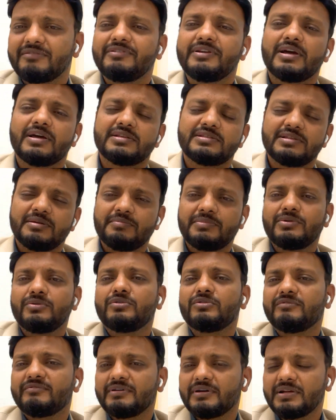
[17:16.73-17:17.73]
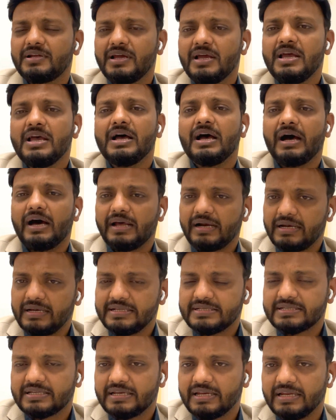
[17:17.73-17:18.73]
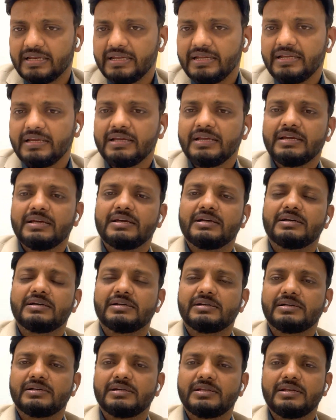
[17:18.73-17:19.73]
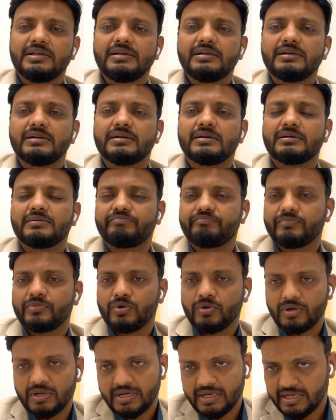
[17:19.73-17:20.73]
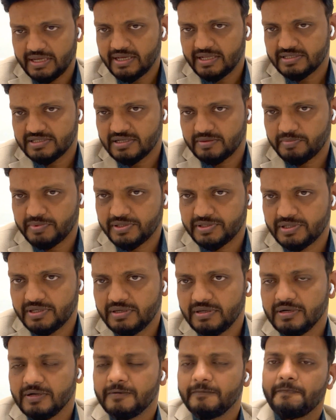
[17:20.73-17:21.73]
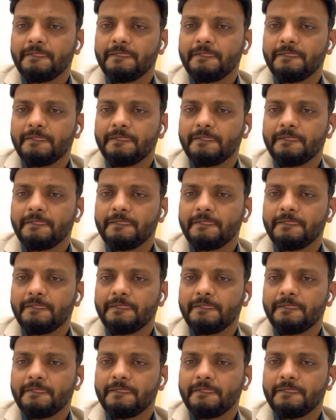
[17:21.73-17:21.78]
we ask them to go for a early screening in a colonic cancer patient.